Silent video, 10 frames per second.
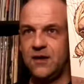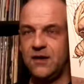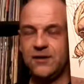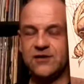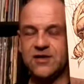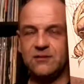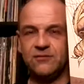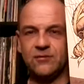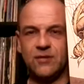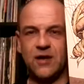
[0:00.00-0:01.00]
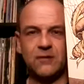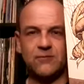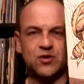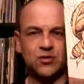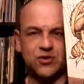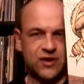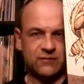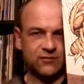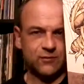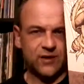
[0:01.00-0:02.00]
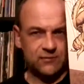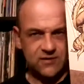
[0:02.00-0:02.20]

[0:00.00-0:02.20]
I mean, I'm sure James will be able